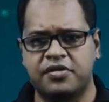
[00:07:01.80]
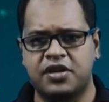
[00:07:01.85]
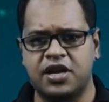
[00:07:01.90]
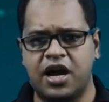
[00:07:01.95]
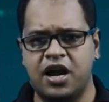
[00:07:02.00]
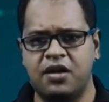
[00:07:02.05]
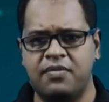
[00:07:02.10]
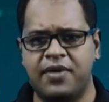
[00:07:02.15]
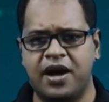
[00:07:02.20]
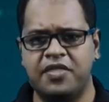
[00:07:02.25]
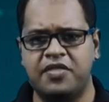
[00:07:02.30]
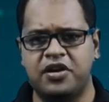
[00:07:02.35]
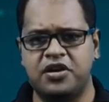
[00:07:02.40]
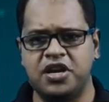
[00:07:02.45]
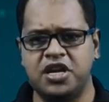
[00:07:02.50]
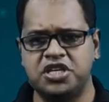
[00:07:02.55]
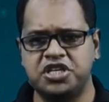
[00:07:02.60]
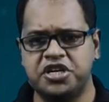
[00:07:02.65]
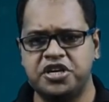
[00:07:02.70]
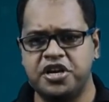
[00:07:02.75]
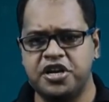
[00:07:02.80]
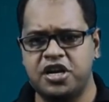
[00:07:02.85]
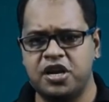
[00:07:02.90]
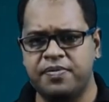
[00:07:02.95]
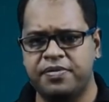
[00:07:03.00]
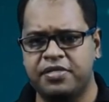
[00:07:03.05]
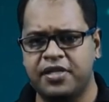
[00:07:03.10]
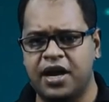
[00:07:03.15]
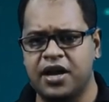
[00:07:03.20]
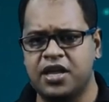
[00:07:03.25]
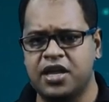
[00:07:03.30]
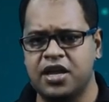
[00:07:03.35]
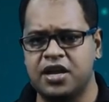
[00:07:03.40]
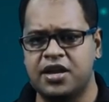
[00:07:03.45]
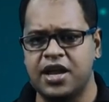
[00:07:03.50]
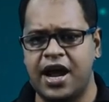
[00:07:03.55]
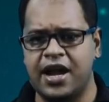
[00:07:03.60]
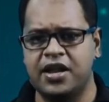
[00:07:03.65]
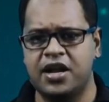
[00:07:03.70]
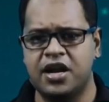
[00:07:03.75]
is done by the regenerative
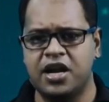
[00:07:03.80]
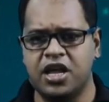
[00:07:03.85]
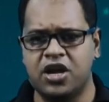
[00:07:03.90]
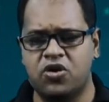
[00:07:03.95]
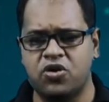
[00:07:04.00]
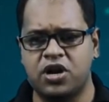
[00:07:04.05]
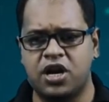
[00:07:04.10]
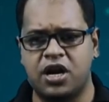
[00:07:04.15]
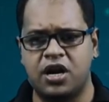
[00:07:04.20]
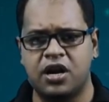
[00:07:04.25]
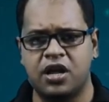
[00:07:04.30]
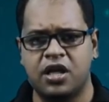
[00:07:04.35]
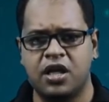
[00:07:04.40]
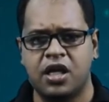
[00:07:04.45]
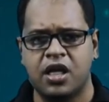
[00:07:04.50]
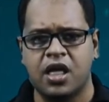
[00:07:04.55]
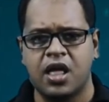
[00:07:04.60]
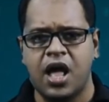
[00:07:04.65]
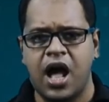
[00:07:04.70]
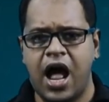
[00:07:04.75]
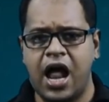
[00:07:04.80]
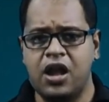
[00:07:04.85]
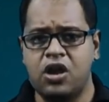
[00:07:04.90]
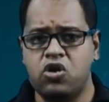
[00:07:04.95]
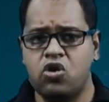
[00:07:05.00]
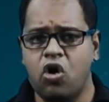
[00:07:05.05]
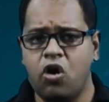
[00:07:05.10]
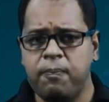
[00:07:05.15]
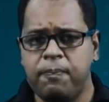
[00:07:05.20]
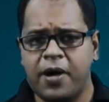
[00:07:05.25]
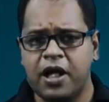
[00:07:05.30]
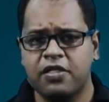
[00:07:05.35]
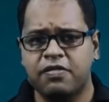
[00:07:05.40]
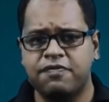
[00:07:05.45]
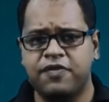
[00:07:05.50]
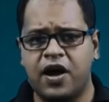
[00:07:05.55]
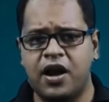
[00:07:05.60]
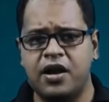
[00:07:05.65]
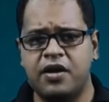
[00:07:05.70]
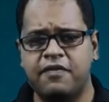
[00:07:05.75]
circuit and the decoder, a
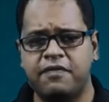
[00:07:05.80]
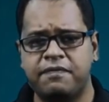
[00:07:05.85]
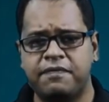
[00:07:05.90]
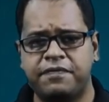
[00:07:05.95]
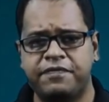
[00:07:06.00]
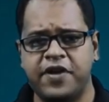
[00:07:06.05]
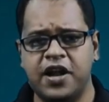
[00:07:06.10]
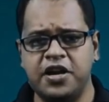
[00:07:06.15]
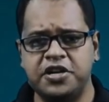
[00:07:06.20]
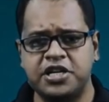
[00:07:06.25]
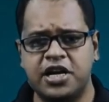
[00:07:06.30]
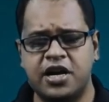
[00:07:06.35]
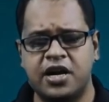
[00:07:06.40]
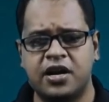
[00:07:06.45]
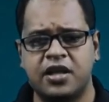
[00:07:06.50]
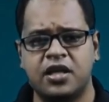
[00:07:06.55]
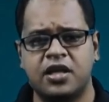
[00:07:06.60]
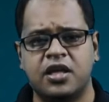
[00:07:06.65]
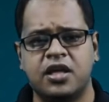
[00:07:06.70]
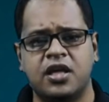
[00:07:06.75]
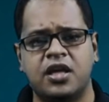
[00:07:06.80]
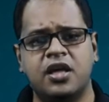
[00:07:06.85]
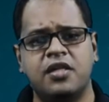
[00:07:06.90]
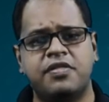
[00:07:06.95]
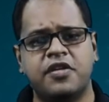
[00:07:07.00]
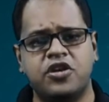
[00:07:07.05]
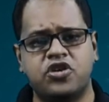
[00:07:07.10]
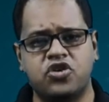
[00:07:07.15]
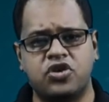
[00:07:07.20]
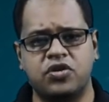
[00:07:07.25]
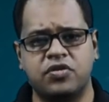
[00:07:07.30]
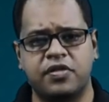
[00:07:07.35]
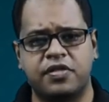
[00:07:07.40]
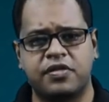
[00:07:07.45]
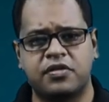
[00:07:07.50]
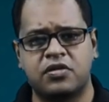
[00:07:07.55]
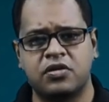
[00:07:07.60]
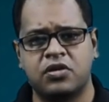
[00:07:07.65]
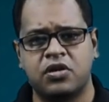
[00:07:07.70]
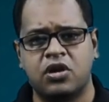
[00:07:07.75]
low-pass filter is
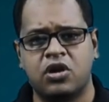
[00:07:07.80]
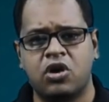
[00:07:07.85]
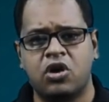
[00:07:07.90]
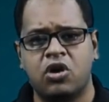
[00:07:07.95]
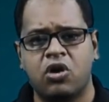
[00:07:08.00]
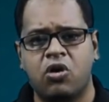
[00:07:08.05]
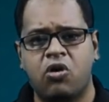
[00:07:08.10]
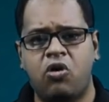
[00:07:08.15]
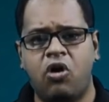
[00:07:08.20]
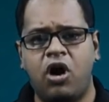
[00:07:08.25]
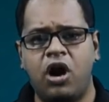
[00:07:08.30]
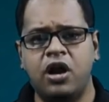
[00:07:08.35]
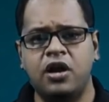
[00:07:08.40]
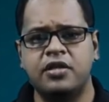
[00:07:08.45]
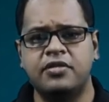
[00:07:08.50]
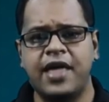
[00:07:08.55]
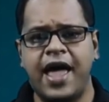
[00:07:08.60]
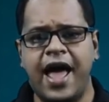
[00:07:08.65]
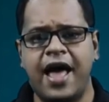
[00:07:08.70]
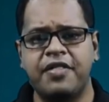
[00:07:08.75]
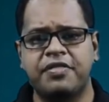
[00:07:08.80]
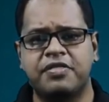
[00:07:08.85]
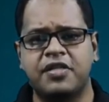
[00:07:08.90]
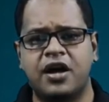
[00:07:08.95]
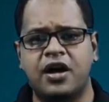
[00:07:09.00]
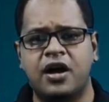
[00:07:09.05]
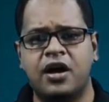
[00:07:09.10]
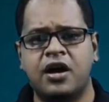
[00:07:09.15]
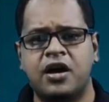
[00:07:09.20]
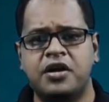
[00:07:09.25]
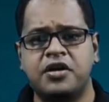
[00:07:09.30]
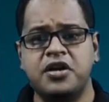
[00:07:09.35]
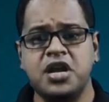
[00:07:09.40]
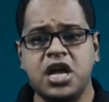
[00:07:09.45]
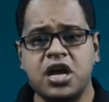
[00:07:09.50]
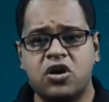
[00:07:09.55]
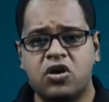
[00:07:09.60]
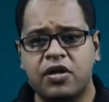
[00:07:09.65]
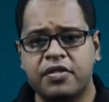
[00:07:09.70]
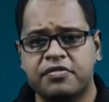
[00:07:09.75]
introduced, called as the
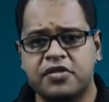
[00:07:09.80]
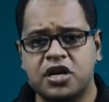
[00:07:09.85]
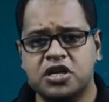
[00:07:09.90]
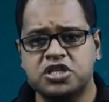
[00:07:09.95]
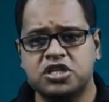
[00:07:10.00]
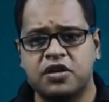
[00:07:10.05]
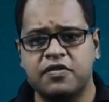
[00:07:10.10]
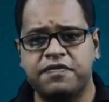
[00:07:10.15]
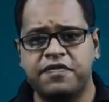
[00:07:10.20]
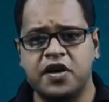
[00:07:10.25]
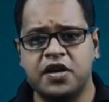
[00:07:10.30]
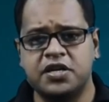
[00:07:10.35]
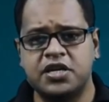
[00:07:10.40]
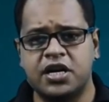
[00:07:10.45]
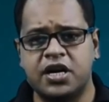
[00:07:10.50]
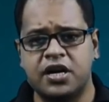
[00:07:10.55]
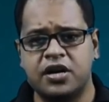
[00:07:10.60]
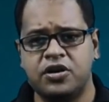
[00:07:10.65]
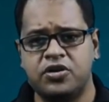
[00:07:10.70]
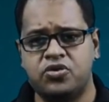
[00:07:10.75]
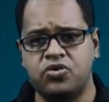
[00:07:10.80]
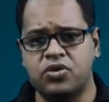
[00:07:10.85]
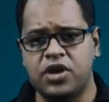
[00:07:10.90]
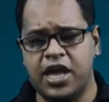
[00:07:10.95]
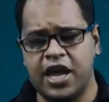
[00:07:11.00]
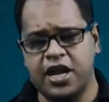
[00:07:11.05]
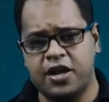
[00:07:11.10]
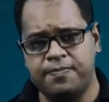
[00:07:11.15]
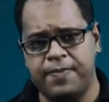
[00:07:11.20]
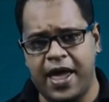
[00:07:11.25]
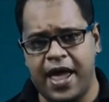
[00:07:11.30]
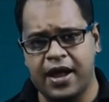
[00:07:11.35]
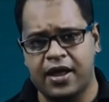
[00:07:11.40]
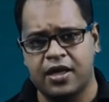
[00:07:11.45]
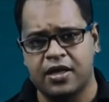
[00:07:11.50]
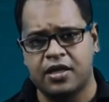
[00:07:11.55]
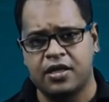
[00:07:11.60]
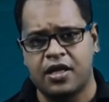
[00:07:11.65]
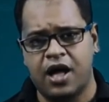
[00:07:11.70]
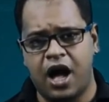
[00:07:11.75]
reconstruction filter to get back
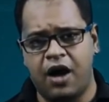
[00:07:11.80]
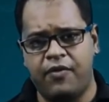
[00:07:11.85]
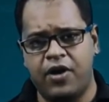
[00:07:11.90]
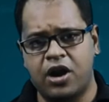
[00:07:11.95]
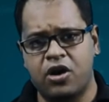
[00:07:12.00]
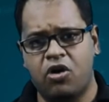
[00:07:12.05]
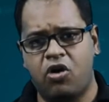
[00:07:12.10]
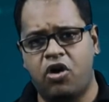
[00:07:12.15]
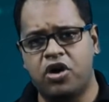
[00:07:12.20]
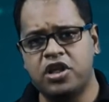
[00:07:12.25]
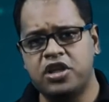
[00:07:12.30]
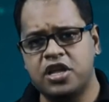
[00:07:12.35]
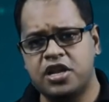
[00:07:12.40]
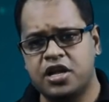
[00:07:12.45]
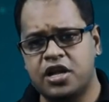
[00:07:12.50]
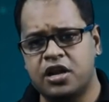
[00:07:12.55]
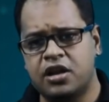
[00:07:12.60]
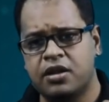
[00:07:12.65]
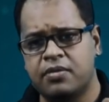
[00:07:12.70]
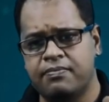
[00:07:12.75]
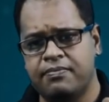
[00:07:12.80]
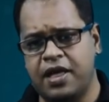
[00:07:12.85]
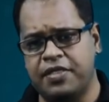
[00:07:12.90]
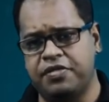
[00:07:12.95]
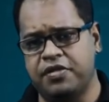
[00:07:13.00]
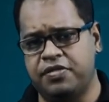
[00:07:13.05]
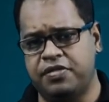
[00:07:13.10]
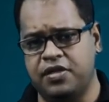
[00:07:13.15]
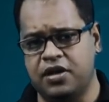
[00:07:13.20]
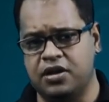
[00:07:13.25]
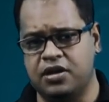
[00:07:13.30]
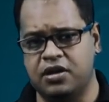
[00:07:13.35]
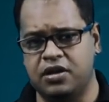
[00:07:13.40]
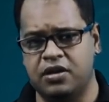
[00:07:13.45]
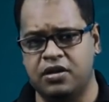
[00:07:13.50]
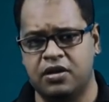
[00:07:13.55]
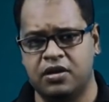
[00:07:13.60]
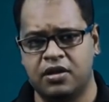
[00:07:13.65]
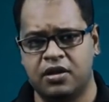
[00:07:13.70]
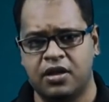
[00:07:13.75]
our original message
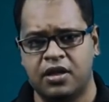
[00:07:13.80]
signal.